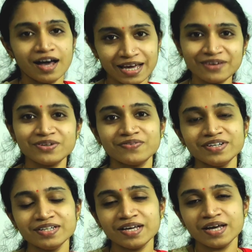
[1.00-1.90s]
Hi
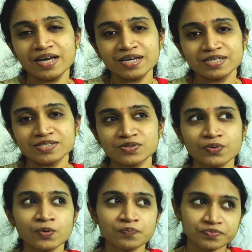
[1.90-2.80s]
everyone.
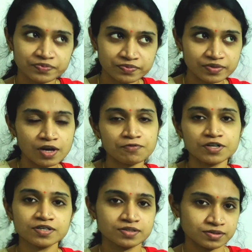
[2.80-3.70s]
So
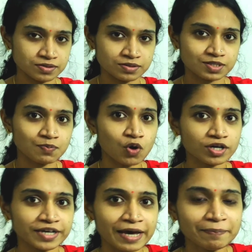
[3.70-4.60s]
after a
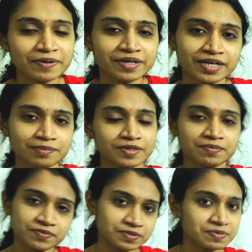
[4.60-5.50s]
small gap, I am
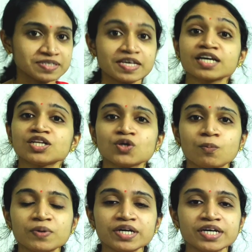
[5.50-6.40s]
coming with my second
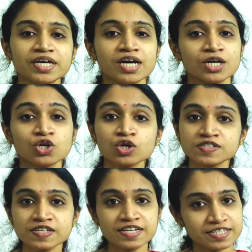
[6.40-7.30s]
topic,
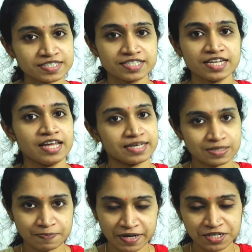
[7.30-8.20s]
dorsal digital
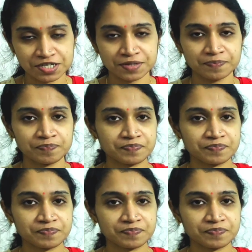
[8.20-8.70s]
expansion.